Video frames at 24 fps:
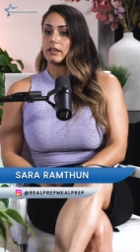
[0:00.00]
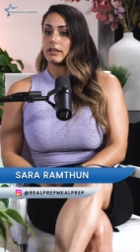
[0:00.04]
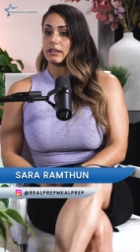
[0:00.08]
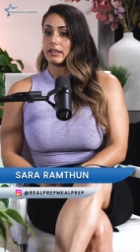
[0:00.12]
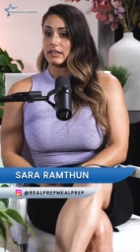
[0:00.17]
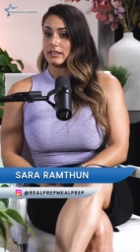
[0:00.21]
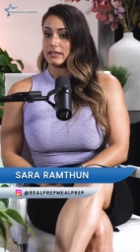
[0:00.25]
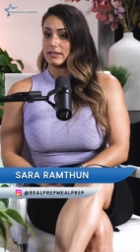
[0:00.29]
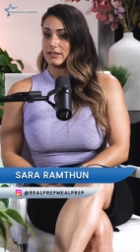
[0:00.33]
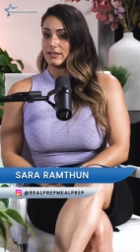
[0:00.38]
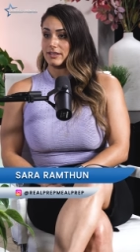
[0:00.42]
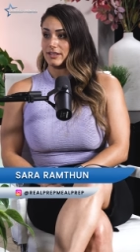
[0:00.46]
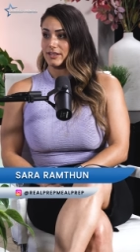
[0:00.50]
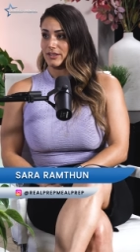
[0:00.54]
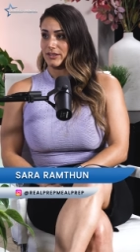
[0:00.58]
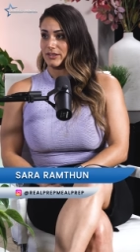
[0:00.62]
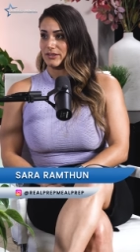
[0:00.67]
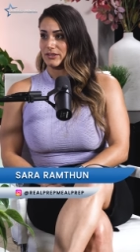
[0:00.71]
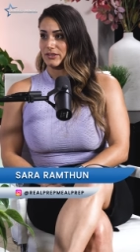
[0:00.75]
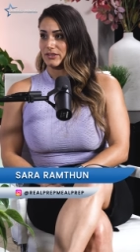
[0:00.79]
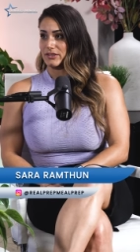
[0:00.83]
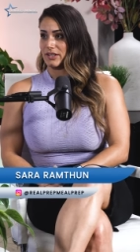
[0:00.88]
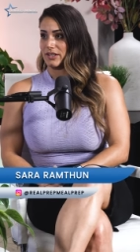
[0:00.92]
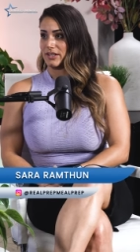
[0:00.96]
these
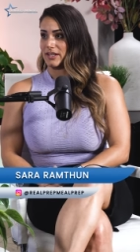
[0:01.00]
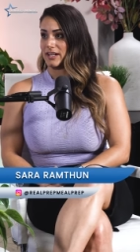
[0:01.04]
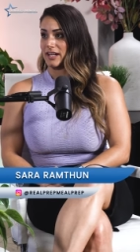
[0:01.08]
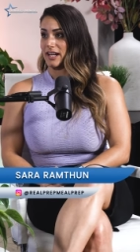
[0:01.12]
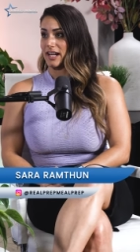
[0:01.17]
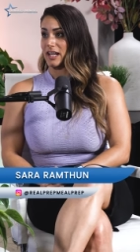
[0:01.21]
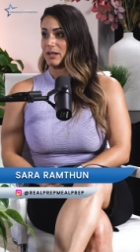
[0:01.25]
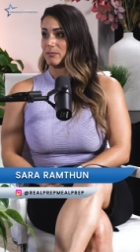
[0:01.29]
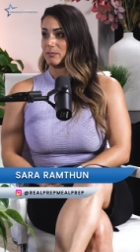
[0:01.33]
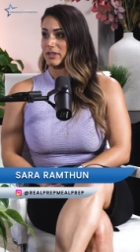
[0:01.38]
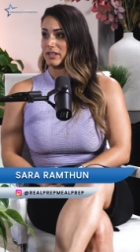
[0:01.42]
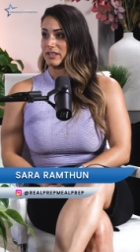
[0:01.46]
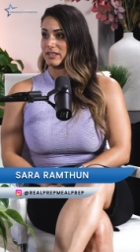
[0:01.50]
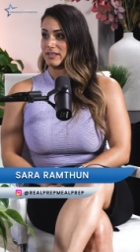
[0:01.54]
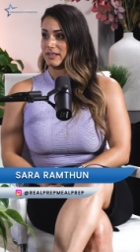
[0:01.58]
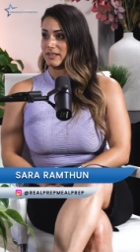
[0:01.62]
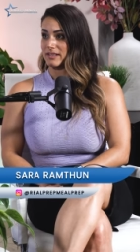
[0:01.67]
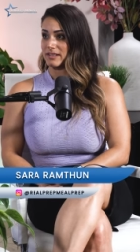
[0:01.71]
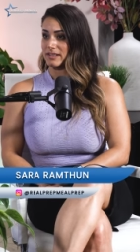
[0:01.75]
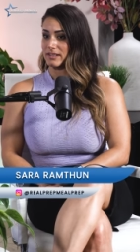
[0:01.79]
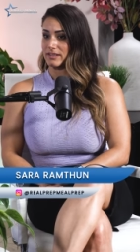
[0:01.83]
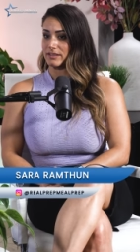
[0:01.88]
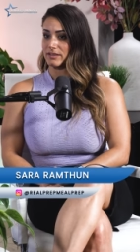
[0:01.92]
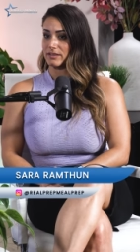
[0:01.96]
years and my
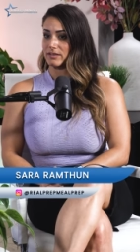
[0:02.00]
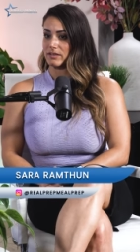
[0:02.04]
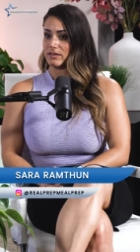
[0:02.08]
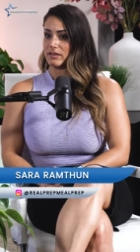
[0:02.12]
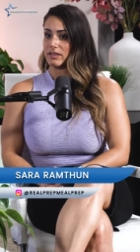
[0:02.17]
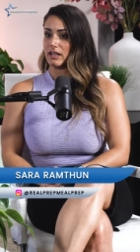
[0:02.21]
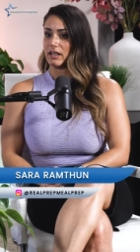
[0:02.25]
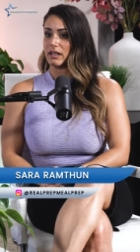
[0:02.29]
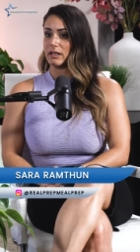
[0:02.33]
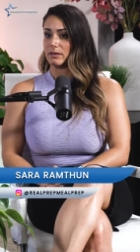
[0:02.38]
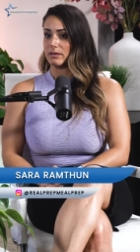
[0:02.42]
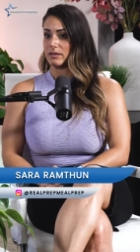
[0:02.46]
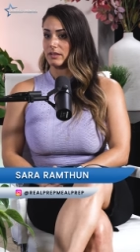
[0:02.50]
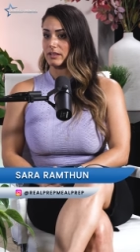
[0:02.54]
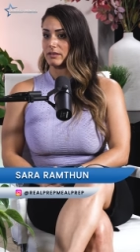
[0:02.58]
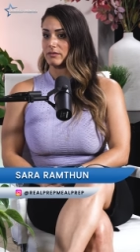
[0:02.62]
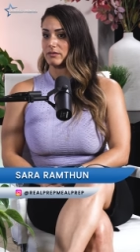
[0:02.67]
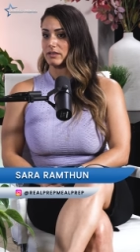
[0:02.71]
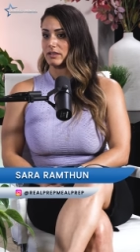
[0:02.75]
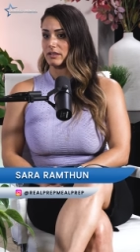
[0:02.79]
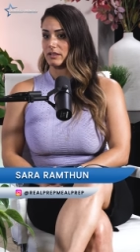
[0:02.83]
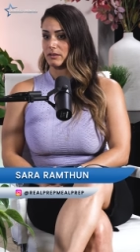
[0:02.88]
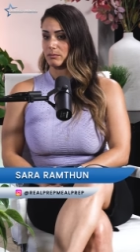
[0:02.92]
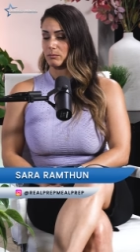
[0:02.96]
son, I
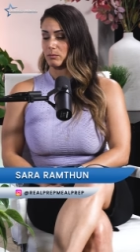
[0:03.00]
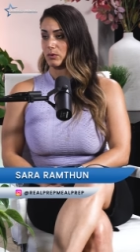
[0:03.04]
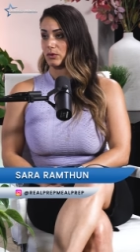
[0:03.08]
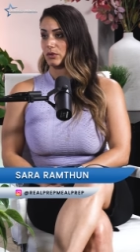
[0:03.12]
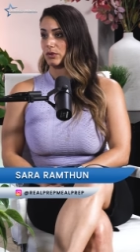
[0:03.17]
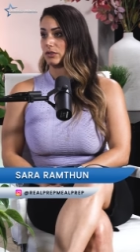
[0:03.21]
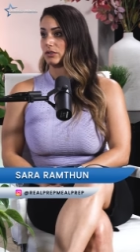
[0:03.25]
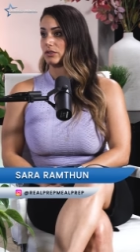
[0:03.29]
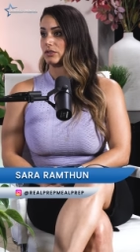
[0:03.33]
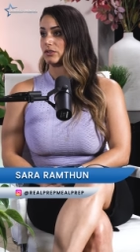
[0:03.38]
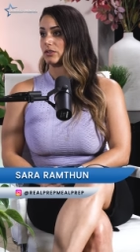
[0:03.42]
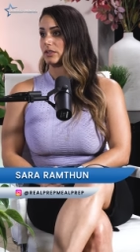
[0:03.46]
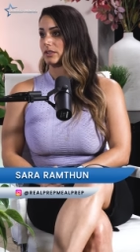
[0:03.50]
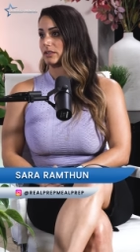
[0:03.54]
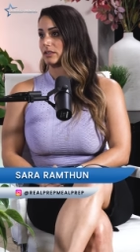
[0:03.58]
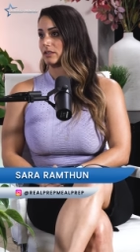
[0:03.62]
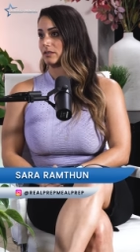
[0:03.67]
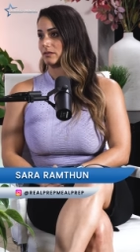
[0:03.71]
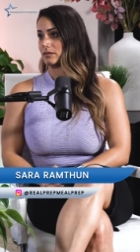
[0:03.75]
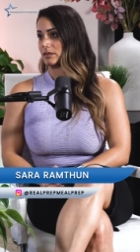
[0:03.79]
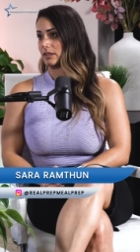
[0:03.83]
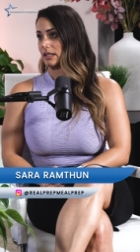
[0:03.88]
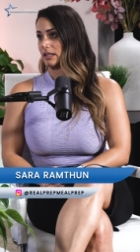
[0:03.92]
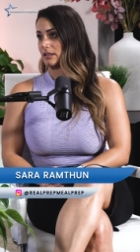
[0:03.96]
lived in a more
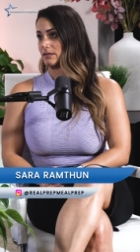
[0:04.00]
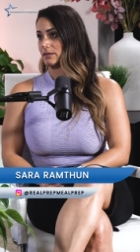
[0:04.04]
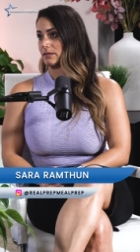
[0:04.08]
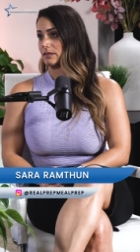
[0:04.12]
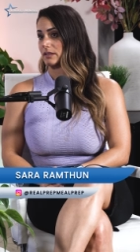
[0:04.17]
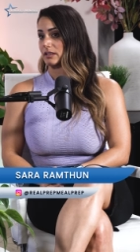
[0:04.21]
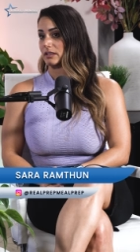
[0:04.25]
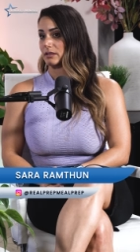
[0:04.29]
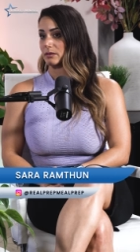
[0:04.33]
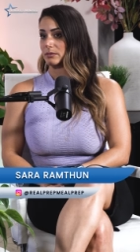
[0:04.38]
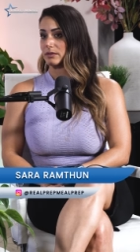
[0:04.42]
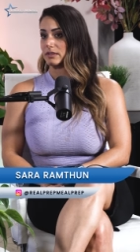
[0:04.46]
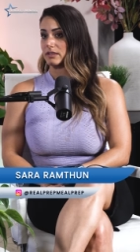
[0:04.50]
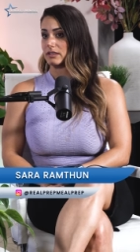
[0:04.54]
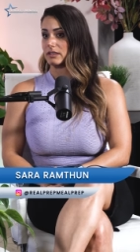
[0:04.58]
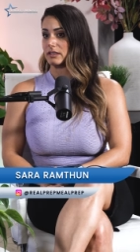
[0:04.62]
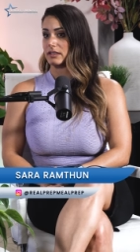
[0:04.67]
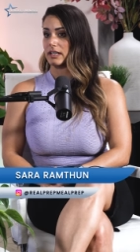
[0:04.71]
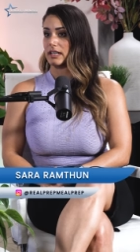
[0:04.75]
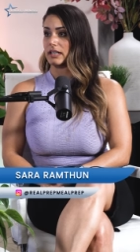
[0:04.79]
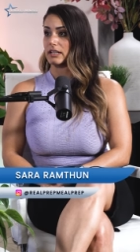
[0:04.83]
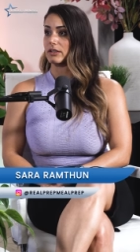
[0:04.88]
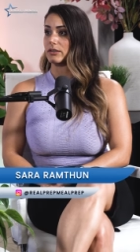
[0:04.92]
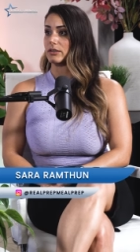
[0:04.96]
destructive life and I was
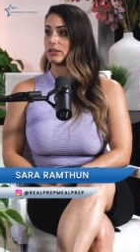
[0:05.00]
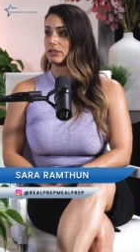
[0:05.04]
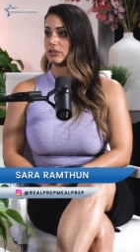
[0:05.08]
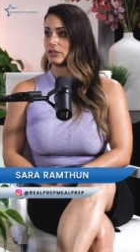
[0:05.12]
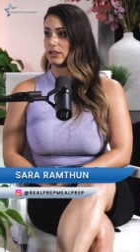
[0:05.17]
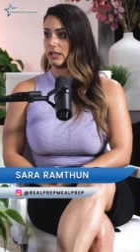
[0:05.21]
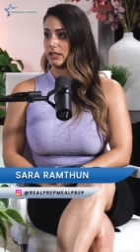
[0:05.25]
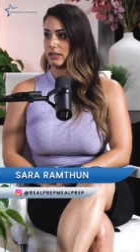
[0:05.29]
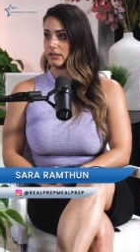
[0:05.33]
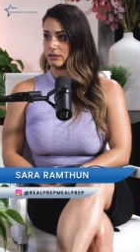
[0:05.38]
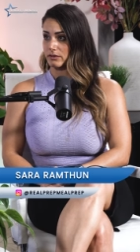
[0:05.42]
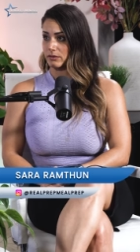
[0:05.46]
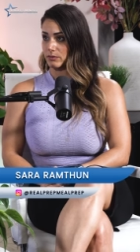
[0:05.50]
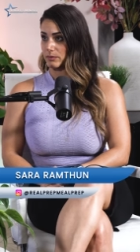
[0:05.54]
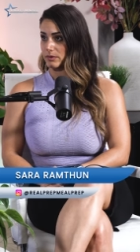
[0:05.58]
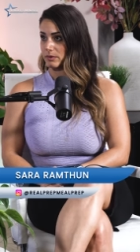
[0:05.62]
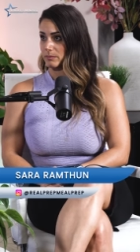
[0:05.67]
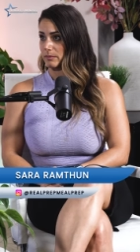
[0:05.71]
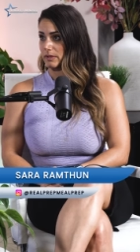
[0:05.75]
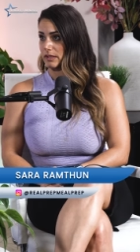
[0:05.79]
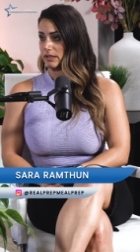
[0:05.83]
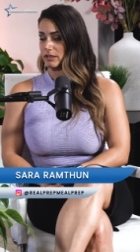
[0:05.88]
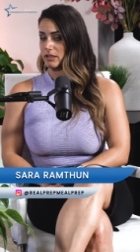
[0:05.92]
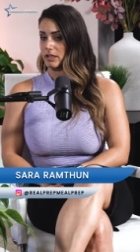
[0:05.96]
an angry child
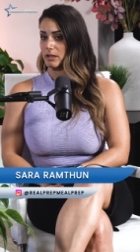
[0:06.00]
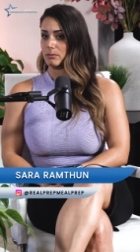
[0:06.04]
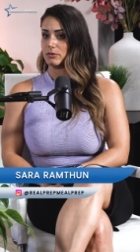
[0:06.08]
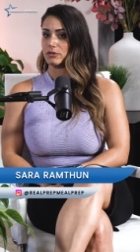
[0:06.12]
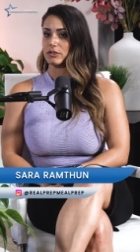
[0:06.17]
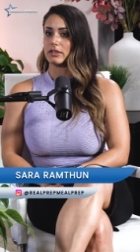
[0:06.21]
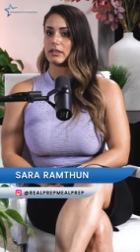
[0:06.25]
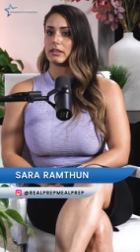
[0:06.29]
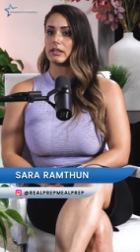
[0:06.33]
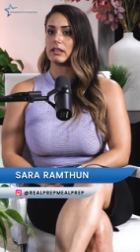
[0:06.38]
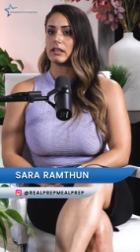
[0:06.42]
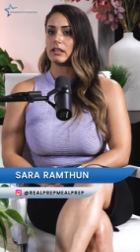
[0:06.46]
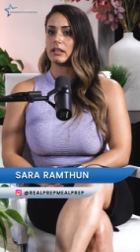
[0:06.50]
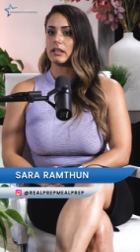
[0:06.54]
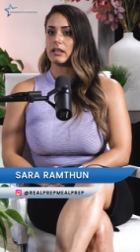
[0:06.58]
with my adoption.